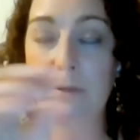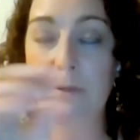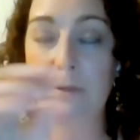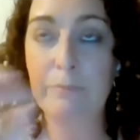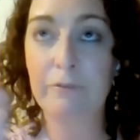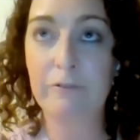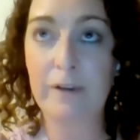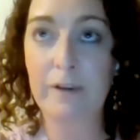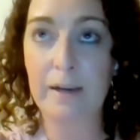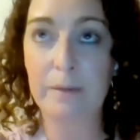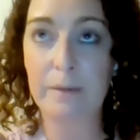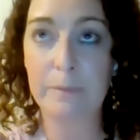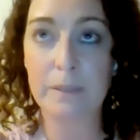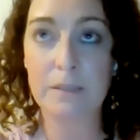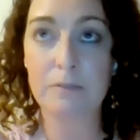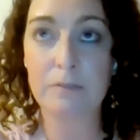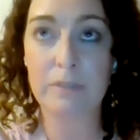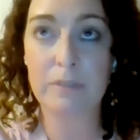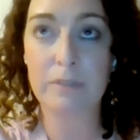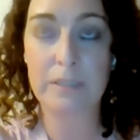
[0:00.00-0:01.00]
rib
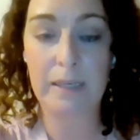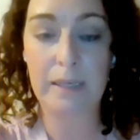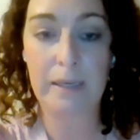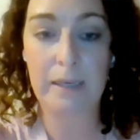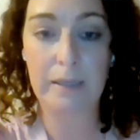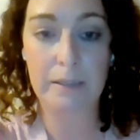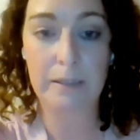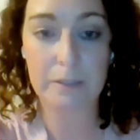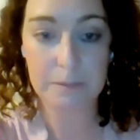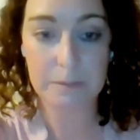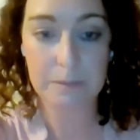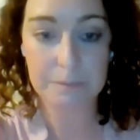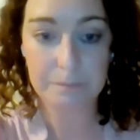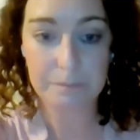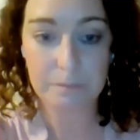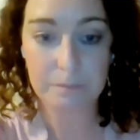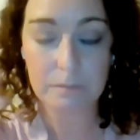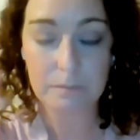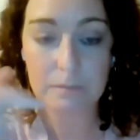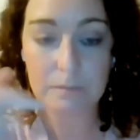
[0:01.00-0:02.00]
fragments retained
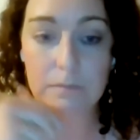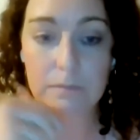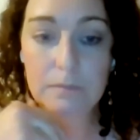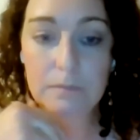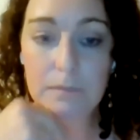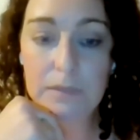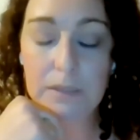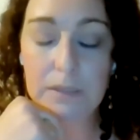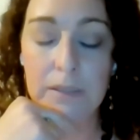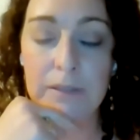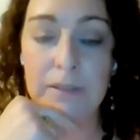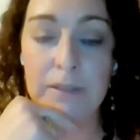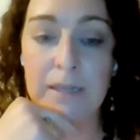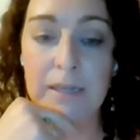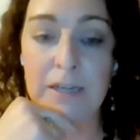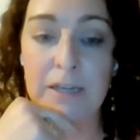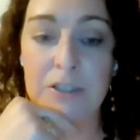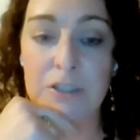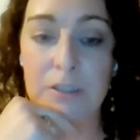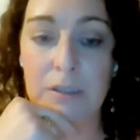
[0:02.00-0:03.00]
in the
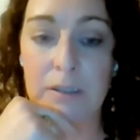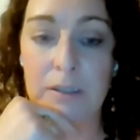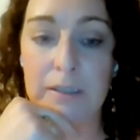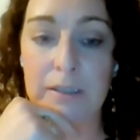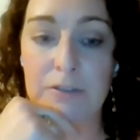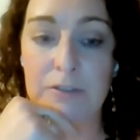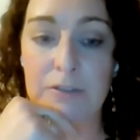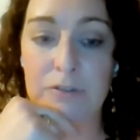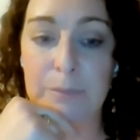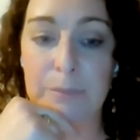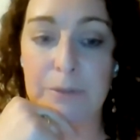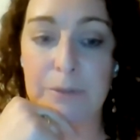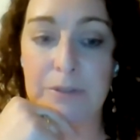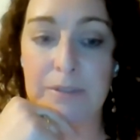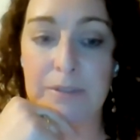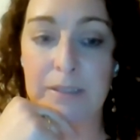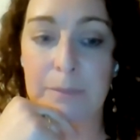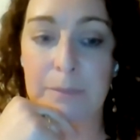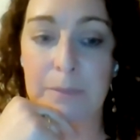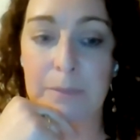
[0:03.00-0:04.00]
National History
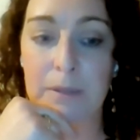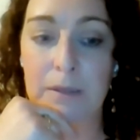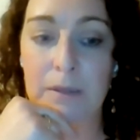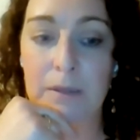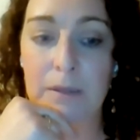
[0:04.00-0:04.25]
Museum.